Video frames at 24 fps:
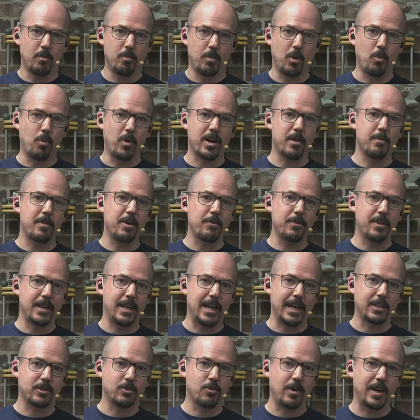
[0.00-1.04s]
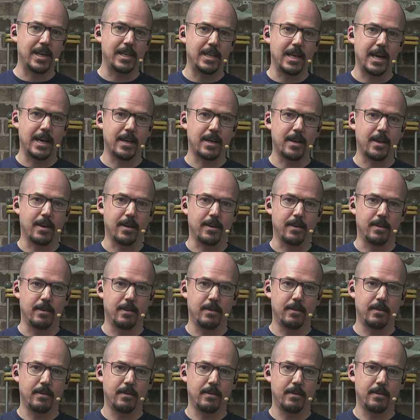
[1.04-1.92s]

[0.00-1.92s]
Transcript: But what about the next grade 10 kid?